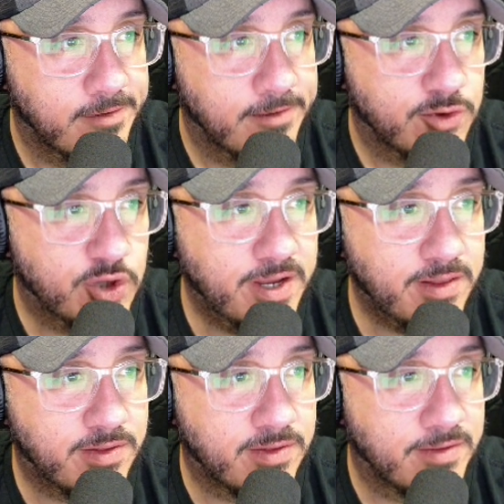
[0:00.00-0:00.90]

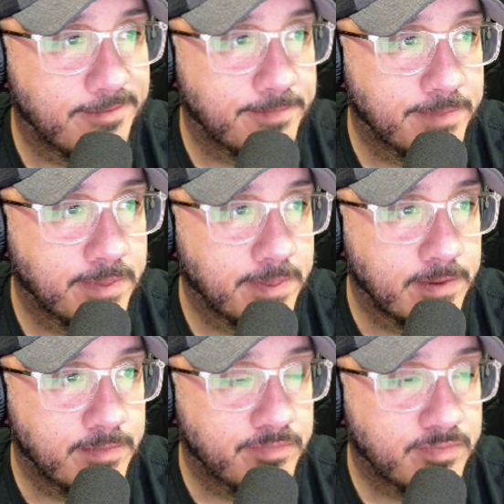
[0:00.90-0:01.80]
sheets?
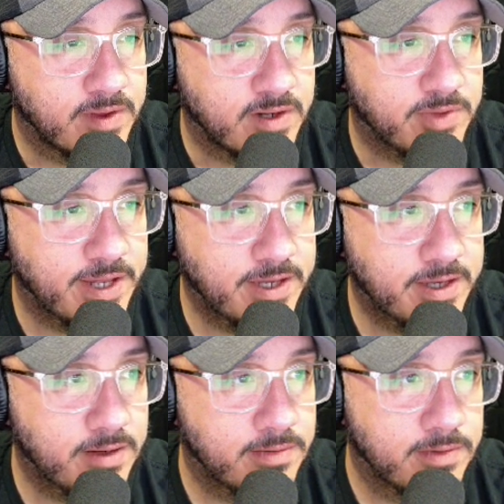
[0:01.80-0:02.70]
Is it a
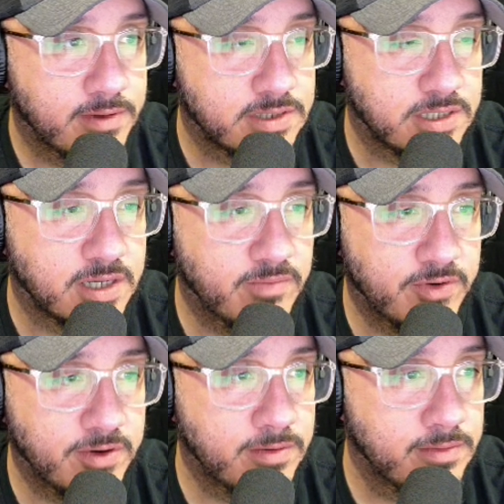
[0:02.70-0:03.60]
blanket? Is it a
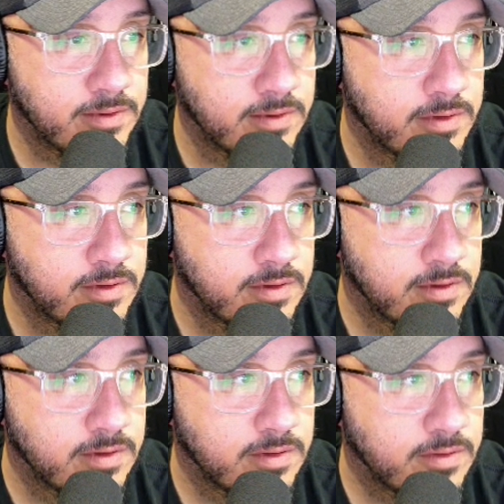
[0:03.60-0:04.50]
comforter?
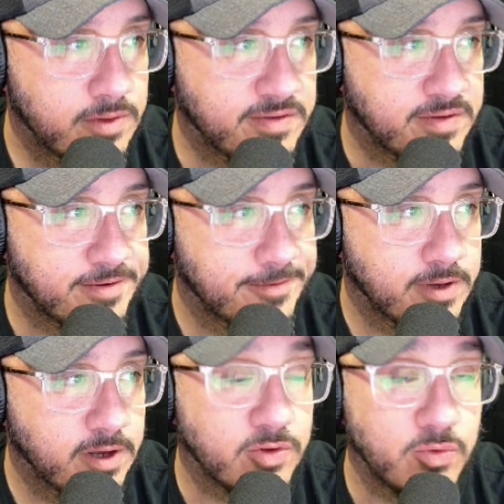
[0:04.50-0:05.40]
What is it?
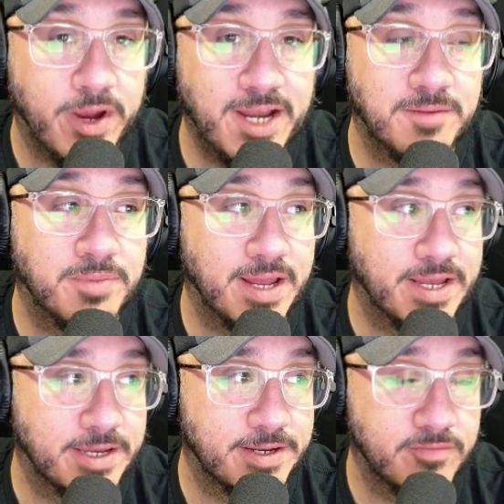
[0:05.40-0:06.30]
Oh, it's a weighted
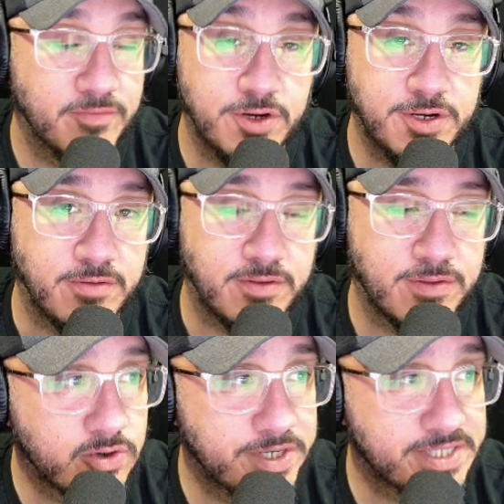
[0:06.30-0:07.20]
blanket for
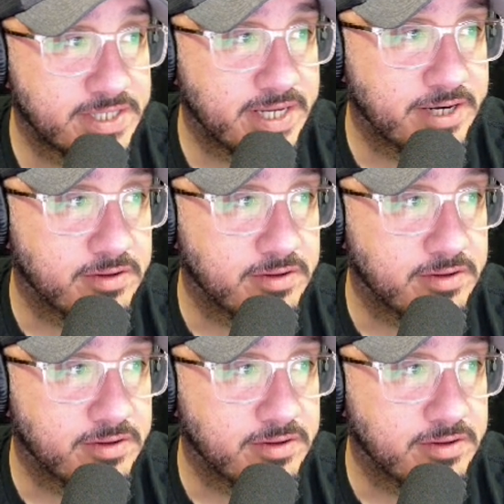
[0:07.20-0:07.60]
adults, according to the title.